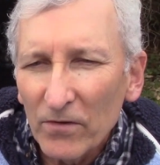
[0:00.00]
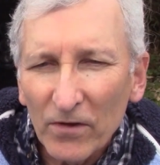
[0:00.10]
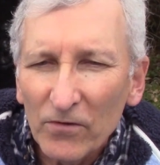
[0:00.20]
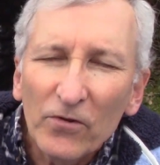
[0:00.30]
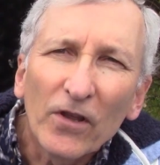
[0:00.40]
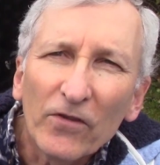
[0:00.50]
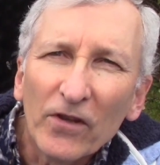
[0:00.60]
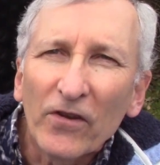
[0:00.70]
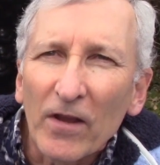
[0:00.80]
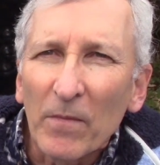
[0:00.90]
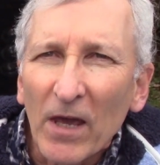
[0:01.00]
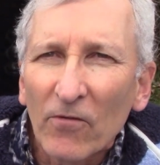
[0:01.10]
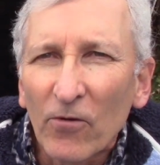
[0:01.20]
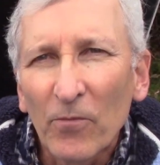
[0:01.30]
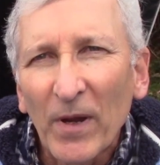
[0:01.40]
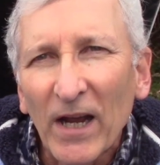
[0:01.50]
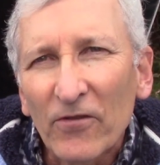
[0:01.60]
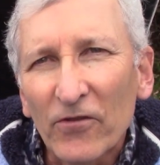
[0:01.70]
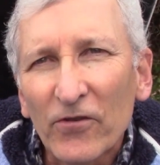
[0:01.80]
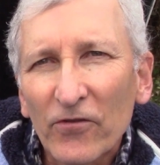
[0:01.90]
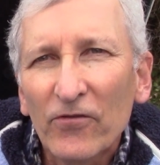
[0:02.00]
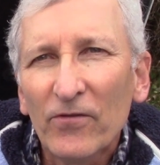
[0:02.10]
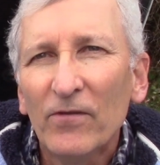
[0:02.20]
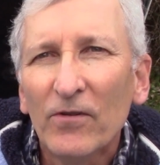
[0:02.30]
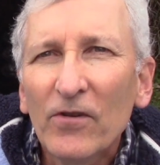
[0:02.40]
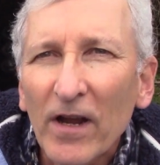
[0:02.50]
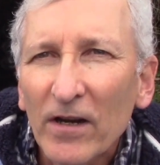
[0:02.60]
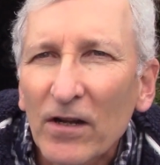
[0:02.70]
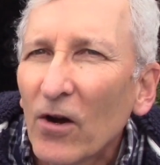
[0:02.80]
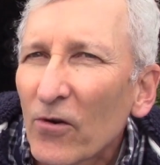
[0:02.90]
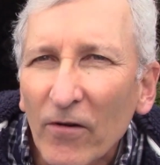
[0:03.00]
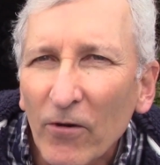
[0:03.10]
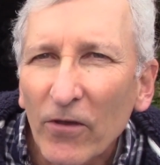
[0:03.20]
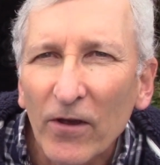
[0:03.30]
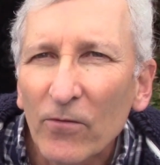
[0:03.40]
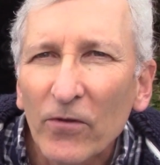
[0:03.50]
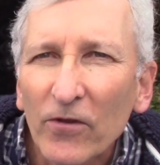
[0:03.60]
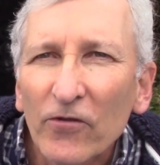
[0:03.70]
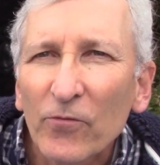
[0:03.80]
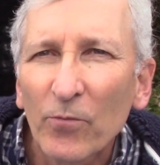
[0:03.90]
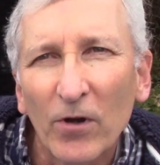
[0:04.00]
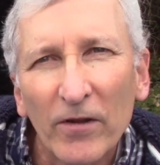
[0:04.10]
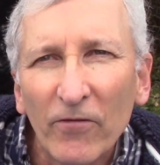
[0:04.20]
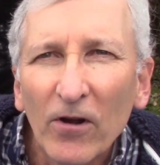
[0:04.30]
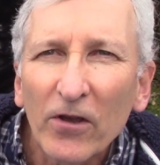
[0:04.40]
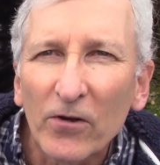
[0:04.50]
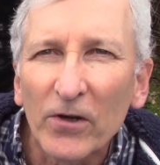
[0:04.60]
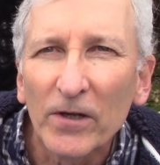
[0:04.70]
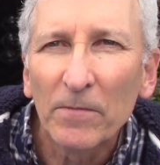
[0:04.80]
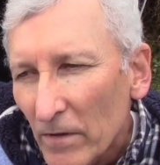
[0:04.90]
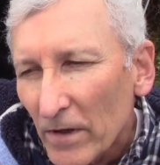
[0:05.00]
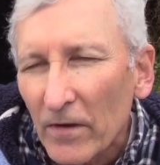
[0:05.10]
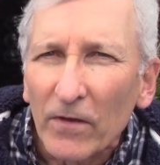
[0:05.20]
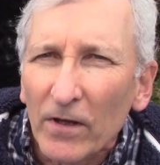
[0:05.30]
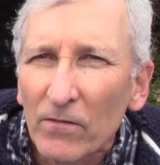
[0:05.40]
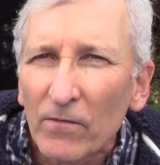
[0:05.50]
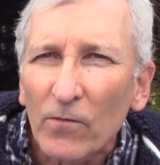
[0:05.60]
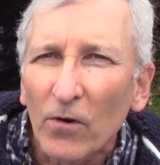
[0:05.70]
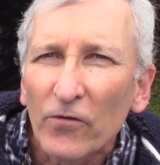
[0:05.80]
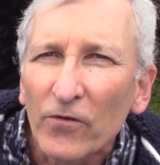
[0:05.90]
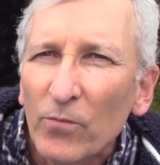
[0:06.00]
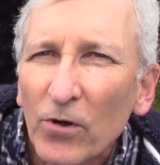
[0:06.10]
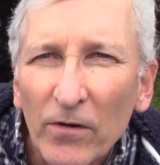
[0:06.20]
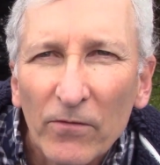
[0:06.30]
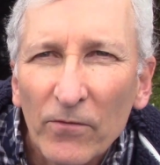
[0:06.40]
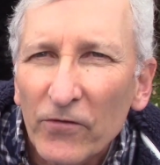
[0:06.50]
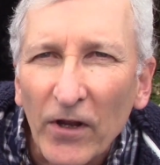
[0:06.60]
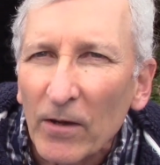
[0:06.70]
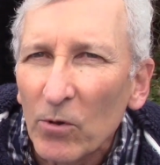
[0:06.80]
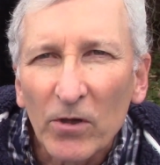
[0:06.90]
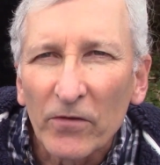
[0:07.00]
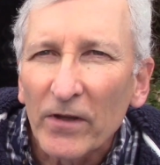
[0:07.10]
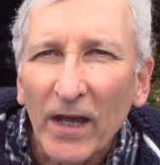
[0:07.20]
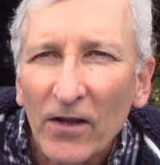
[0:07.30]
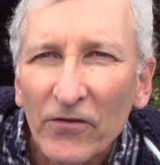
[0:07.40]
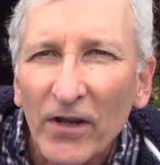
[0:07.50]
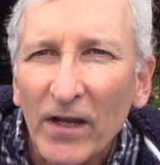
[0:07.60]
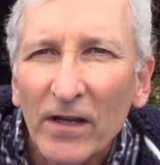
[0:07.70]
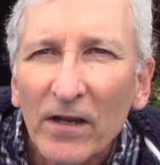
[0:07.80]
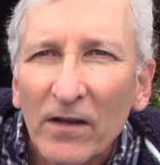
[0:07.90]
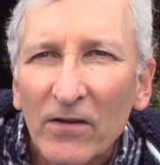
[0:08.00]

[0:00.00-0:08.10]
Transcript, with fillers: And you'd get the intake manifold passages, you'd kind of coat everything with this spray fogging oil. And then, of course, you'd put Sta-Bil in the gas tank